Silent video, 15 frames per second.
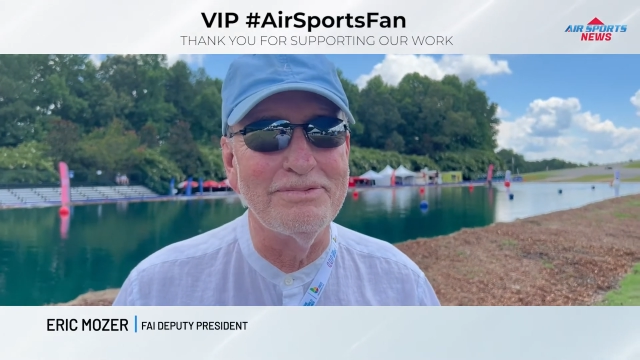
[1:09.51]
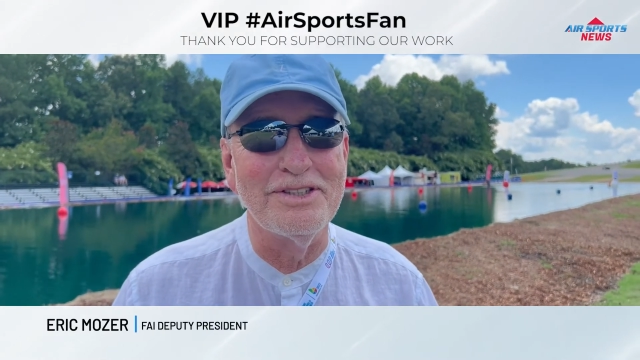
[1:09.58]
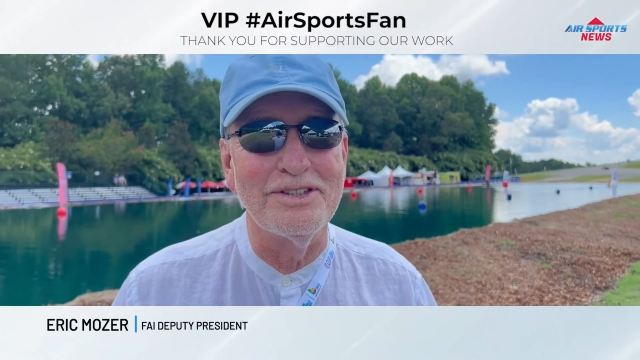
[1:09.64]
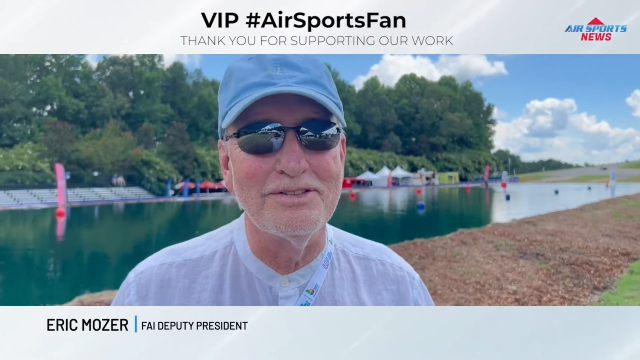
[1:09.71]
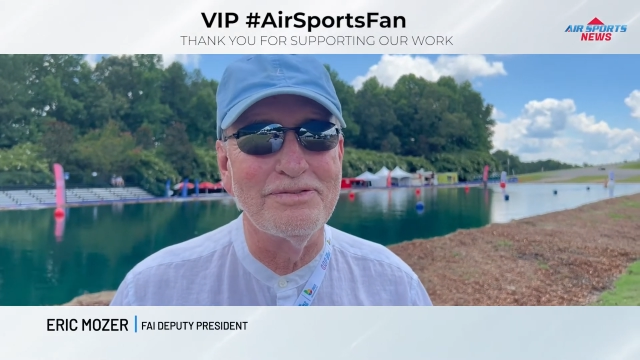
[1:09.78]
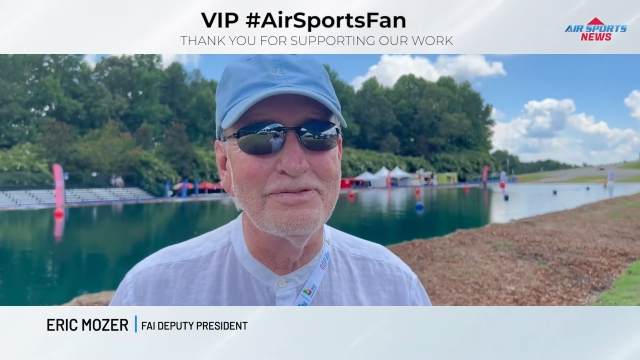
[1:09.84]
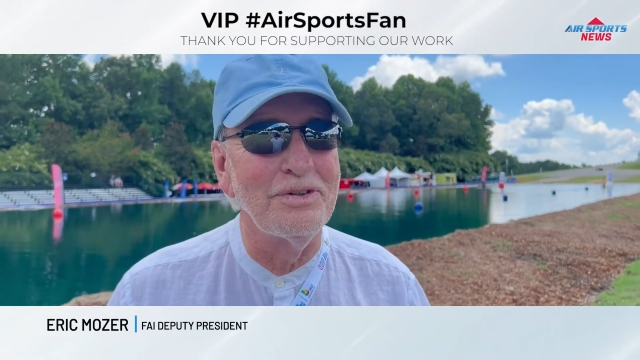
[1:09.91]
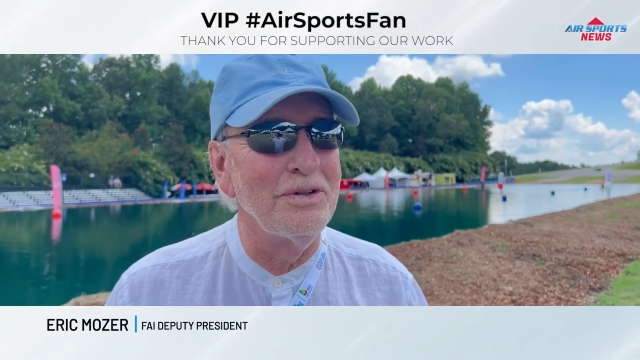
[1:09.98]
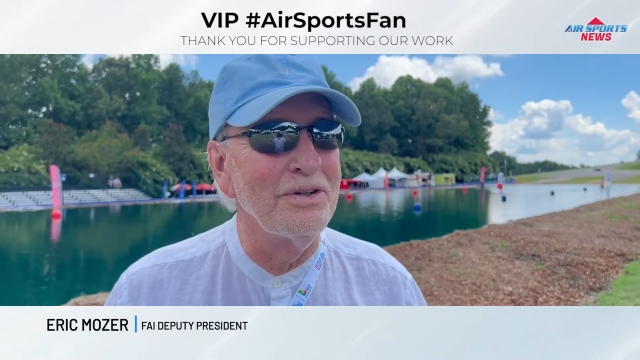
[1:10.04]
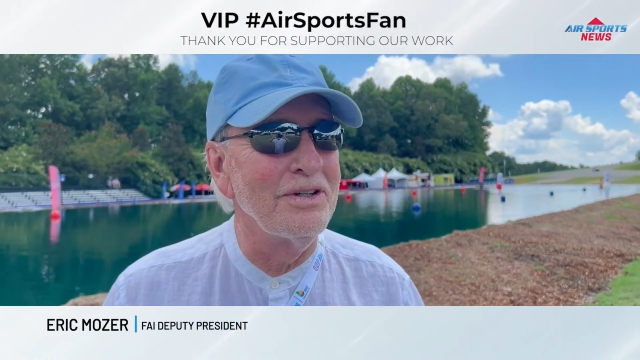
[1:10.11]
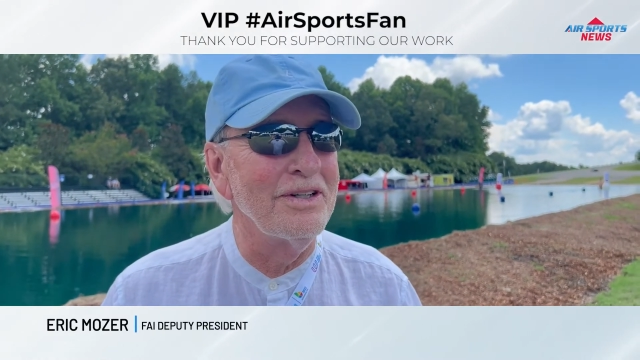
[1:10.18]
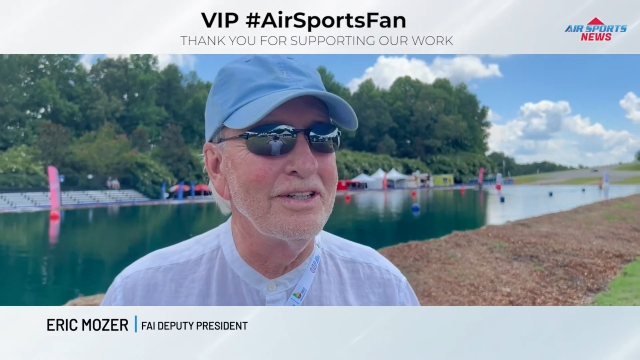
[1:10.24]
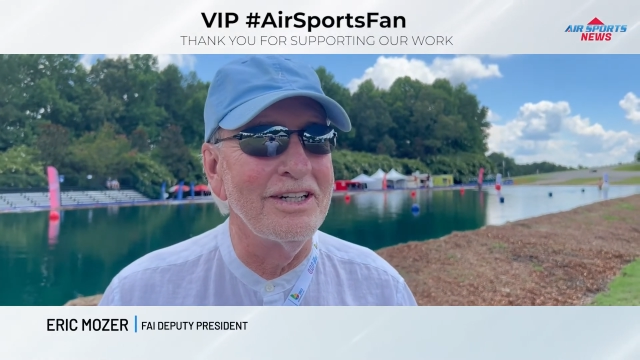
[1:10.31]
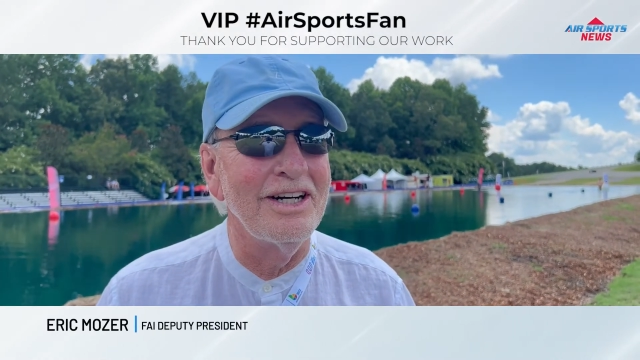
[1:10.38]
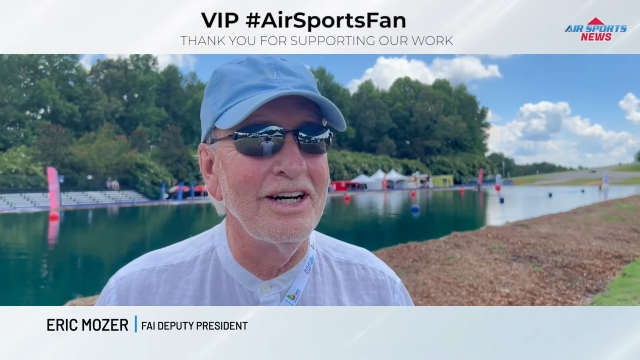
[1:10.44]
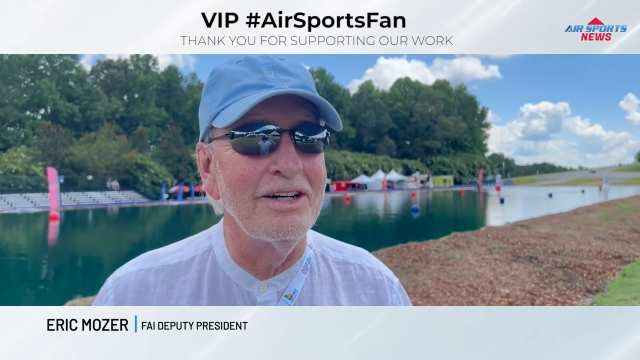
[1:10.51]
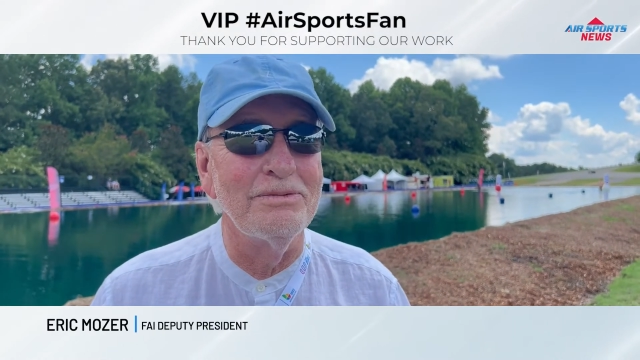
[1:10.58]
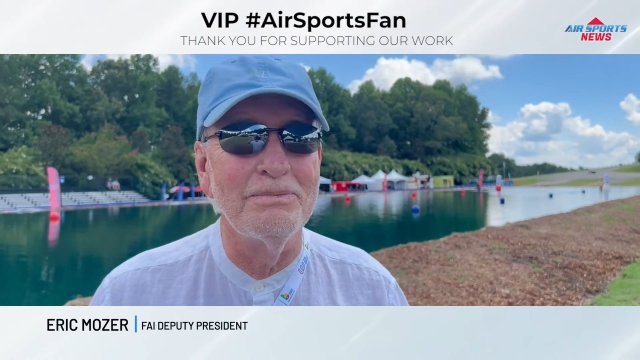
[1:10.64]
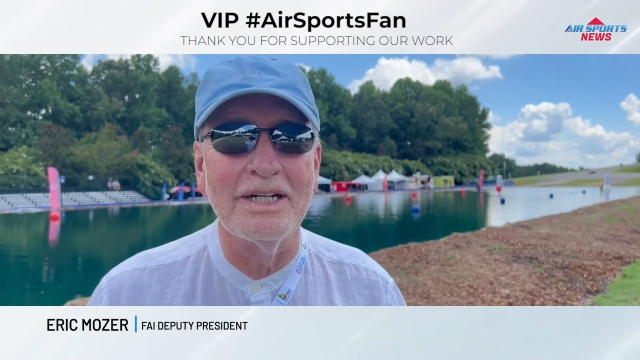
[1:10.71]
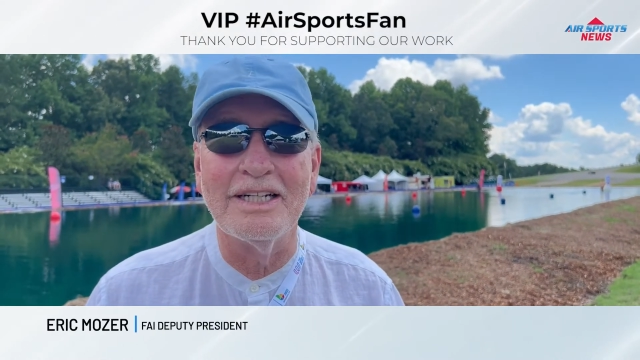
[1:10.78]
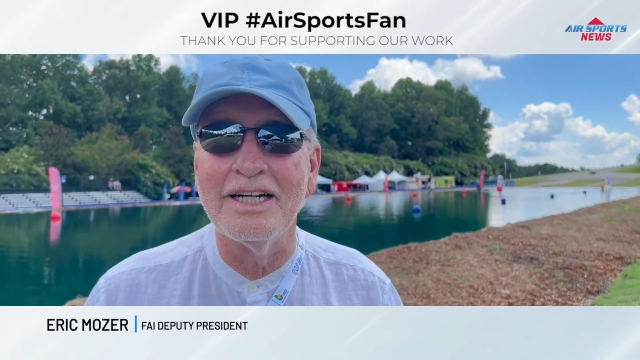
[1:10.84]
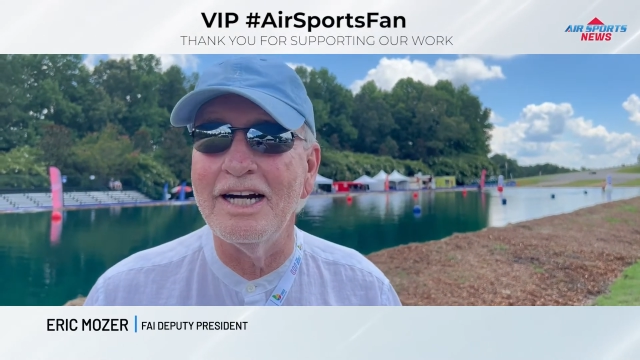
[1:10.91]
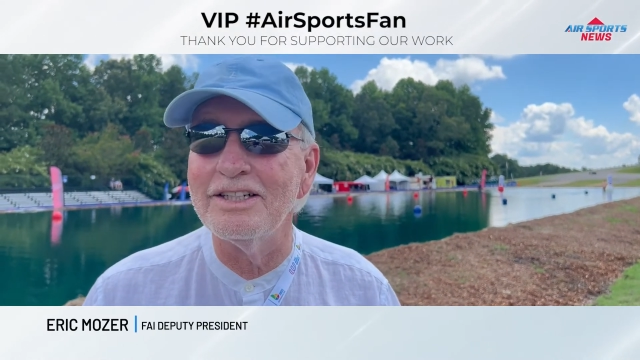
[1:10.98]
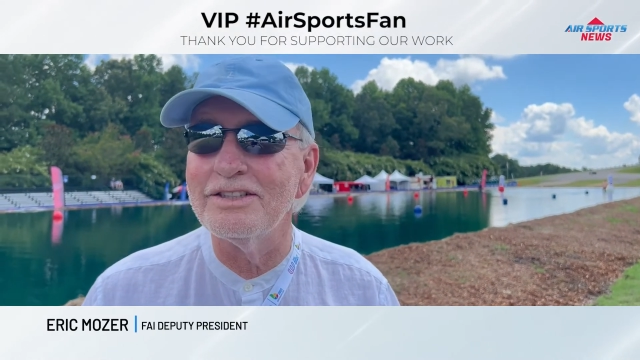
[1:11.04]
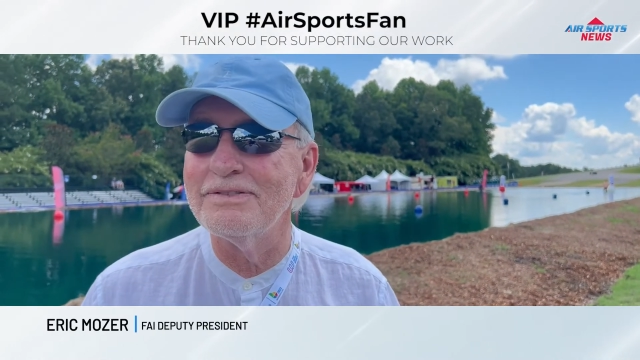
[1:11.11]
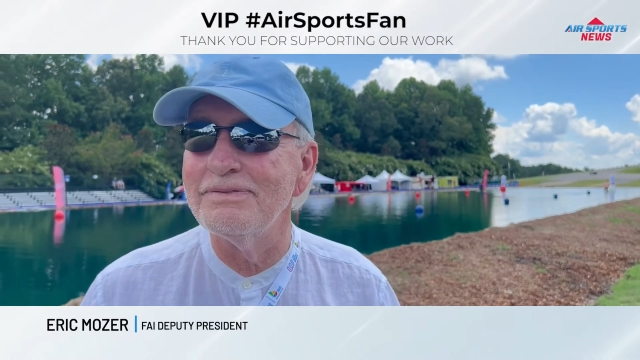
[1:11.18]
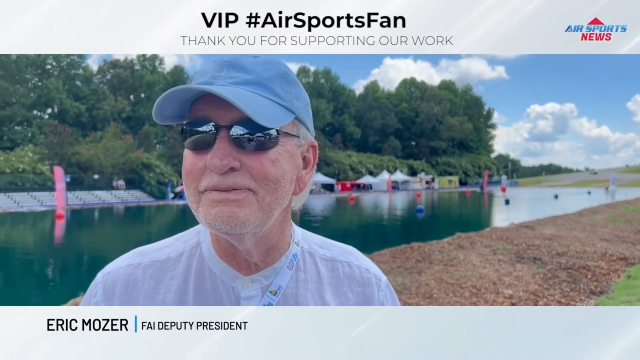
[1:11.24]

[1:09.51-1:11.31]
Since for, oh my gosh,